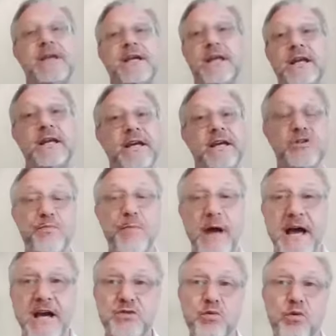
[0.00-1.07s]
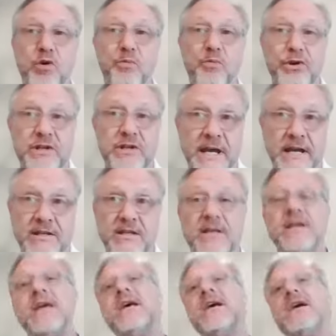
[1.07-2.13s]
link. It is password
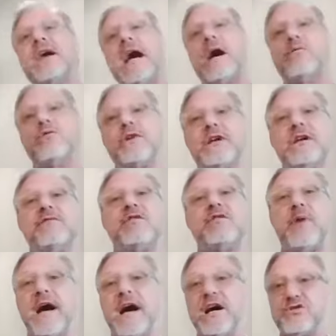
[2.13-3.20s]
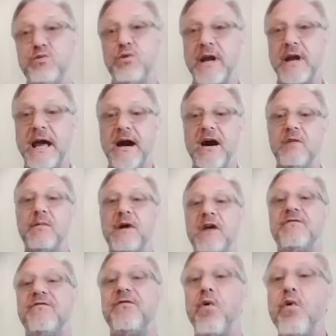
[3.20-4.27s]
protected. I will give the password out
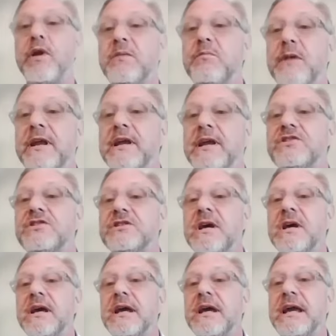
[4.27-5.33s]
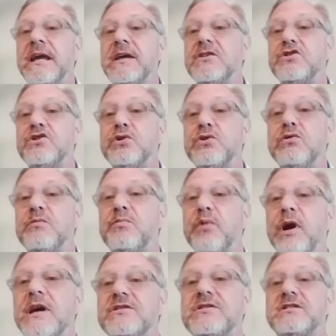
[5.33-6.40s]
about 40 minutes into the
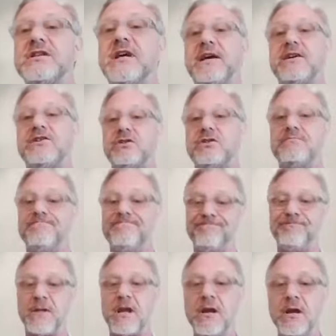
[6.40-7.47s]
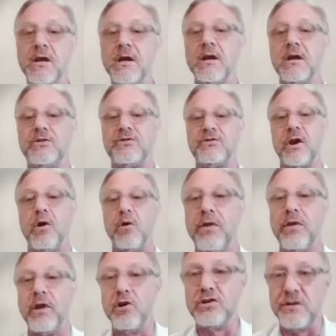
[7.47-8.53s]
presentation.
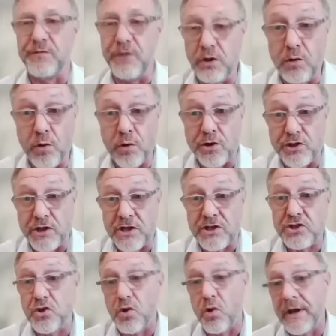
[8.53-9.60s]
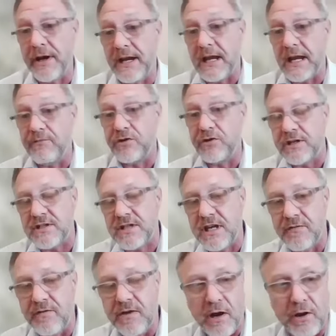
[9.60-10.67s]
So those of you who are just joining, I've just
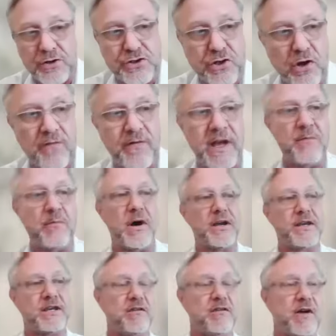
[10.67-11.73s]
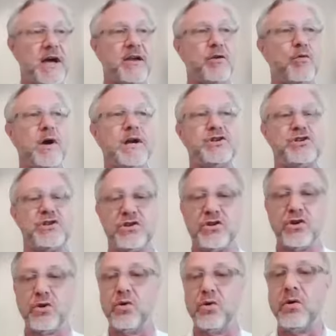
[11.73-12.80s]
given our Survey Monkey evaluation
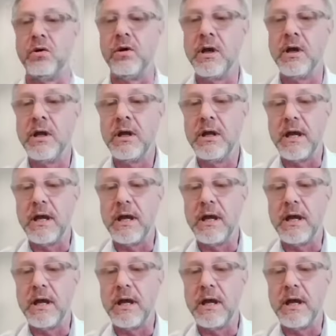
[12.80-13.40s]
tool.